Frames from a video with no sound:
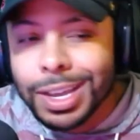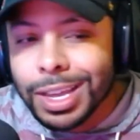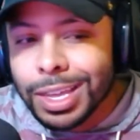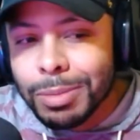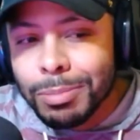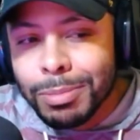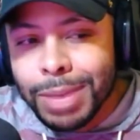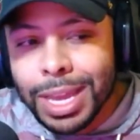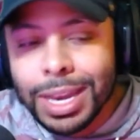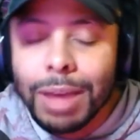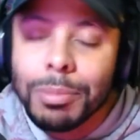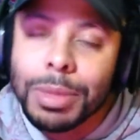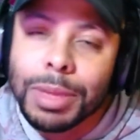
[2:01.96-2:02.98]
you may
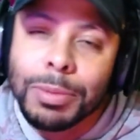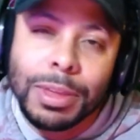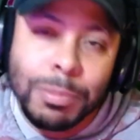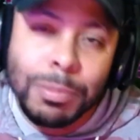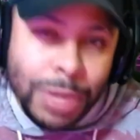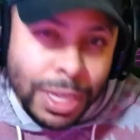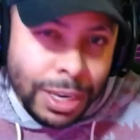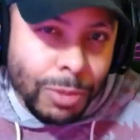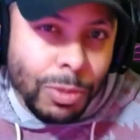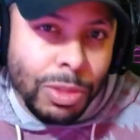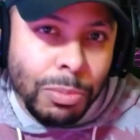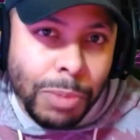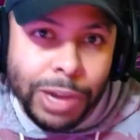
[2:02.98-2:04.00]
not be competing
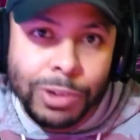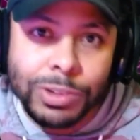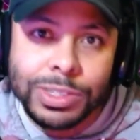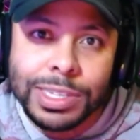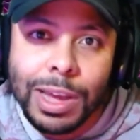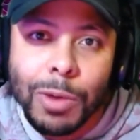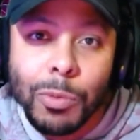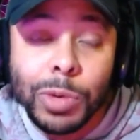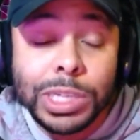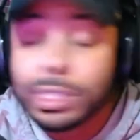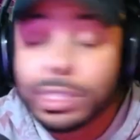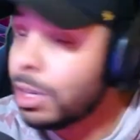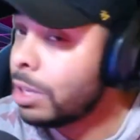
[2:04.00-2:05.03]
with miners now,
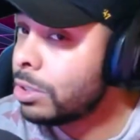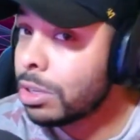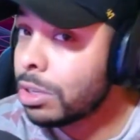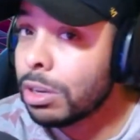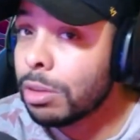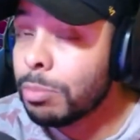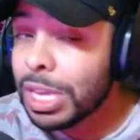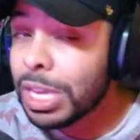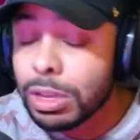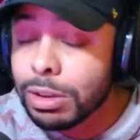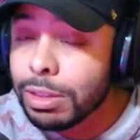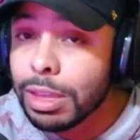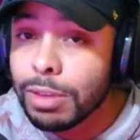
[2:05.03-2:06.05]
which is going to be a
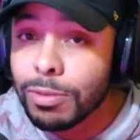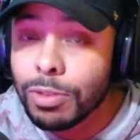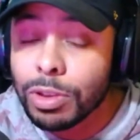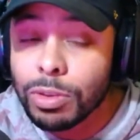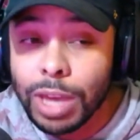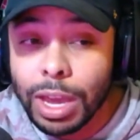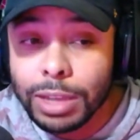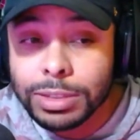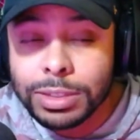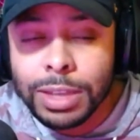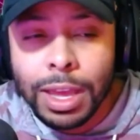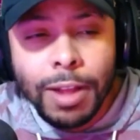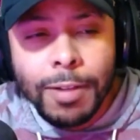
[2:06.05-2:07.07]
good thing for you guys.
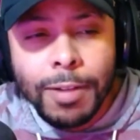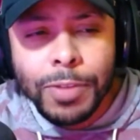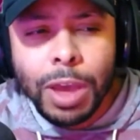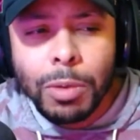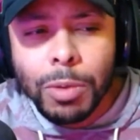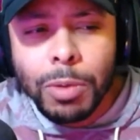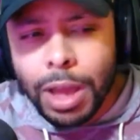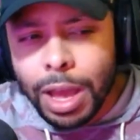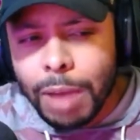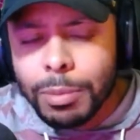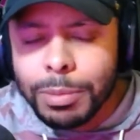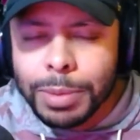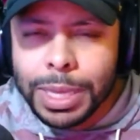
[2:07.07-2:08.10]
Now, I'm
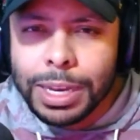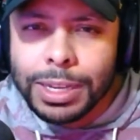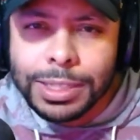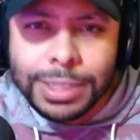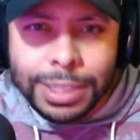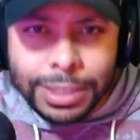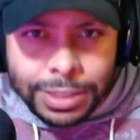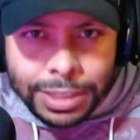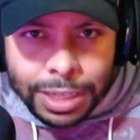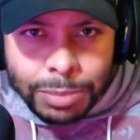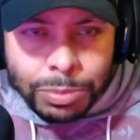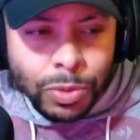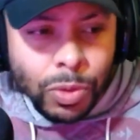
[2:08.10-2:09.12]
going to be getting to this
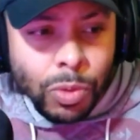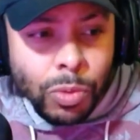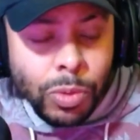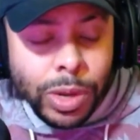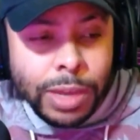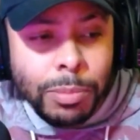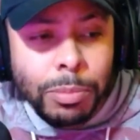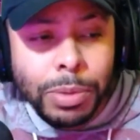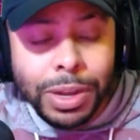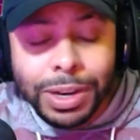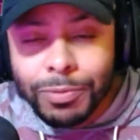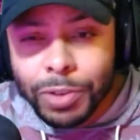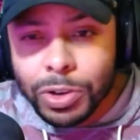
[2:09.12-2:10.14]
tips real quick,
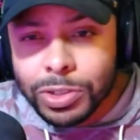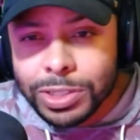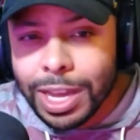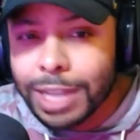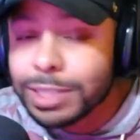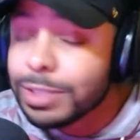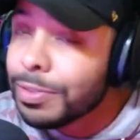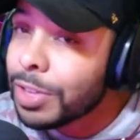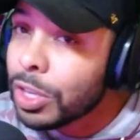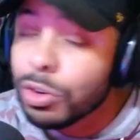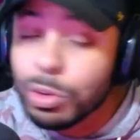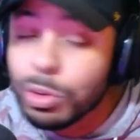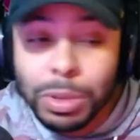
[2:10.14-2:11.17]
but first, guys, if you
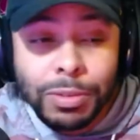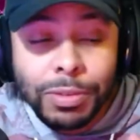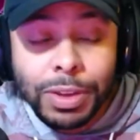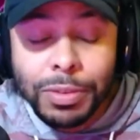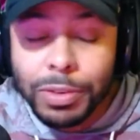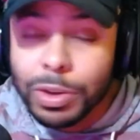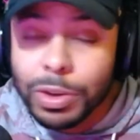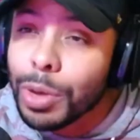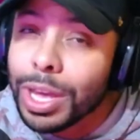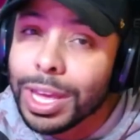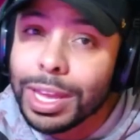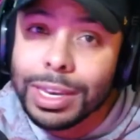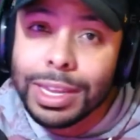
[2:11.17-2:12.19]
could do me a favor, go
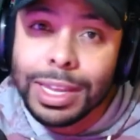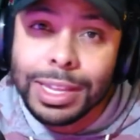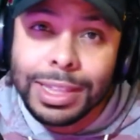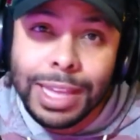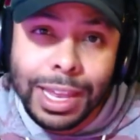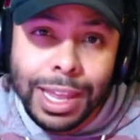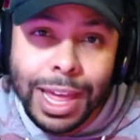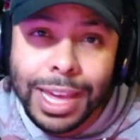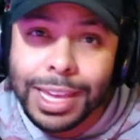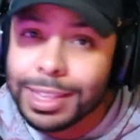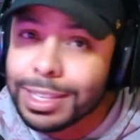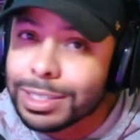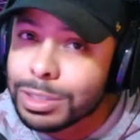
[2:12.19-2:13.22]
ahead and hit that like
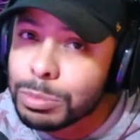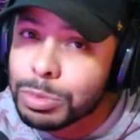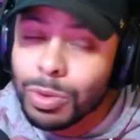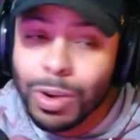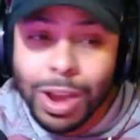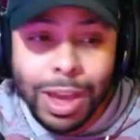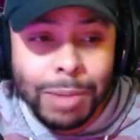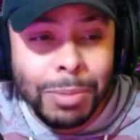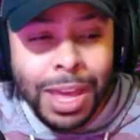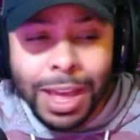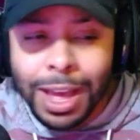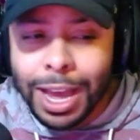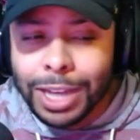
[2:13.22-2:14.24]
and that subscribe.
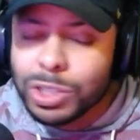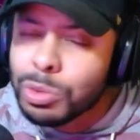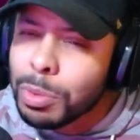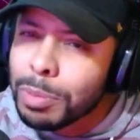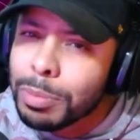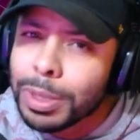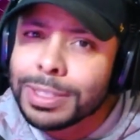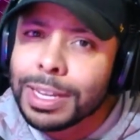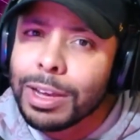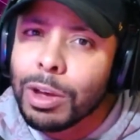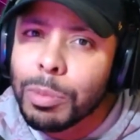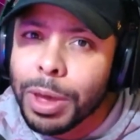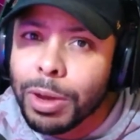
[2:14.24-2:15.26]
I do my best to
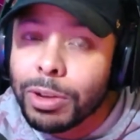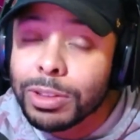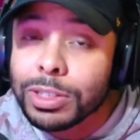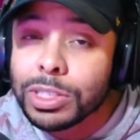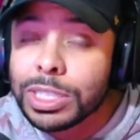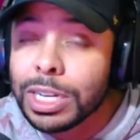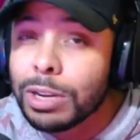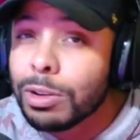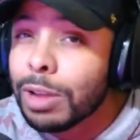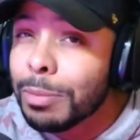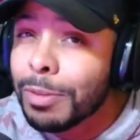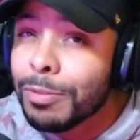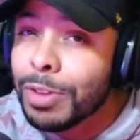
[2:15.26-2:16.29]
help out on this channel.
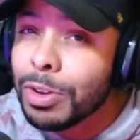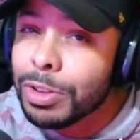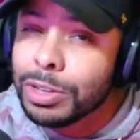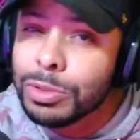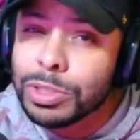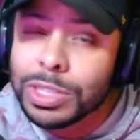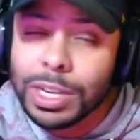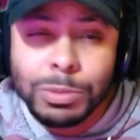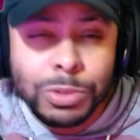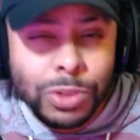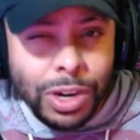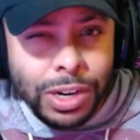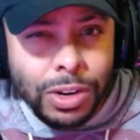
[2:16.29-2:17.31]
I'm a fairly new channel,
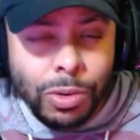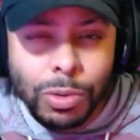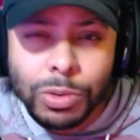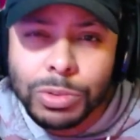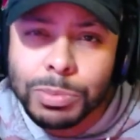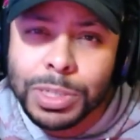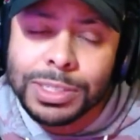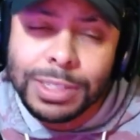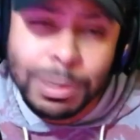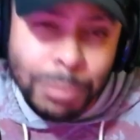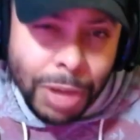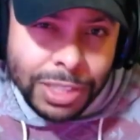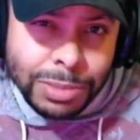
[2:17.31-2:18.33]
trying to grow as much as I
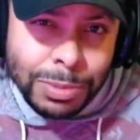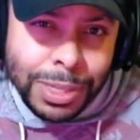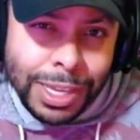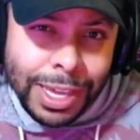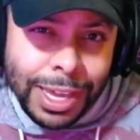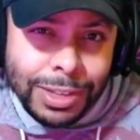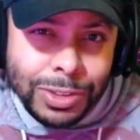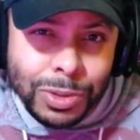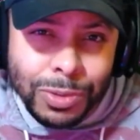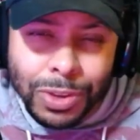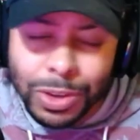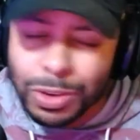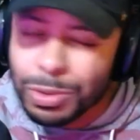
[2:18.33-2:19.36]
possibly can, so if
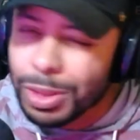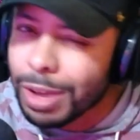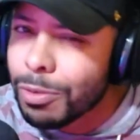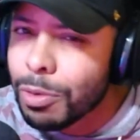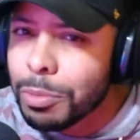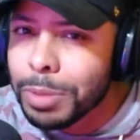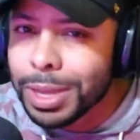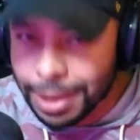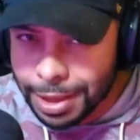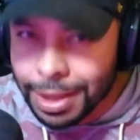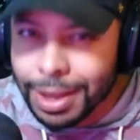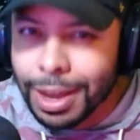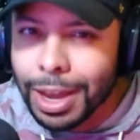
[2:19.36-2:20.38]
you could do that for me,
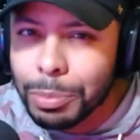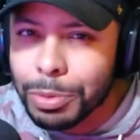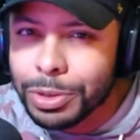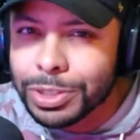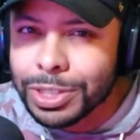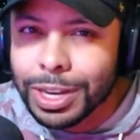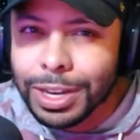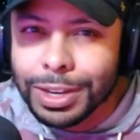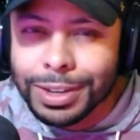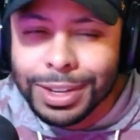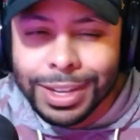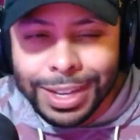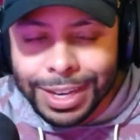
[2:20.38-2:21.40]
I'd appreciate it.
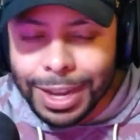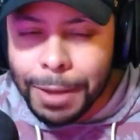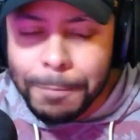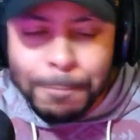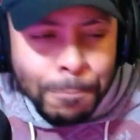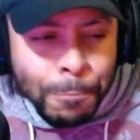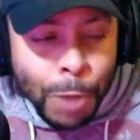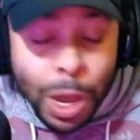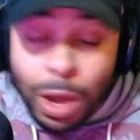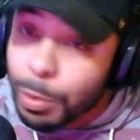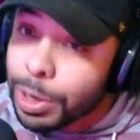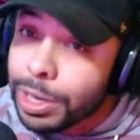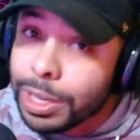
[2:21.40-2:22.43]
Now,
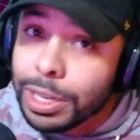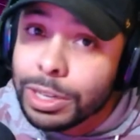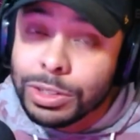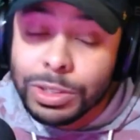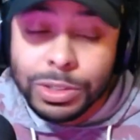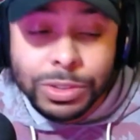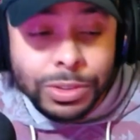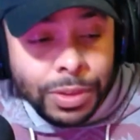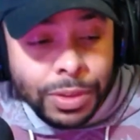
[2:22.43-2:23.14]
we're going to get into this.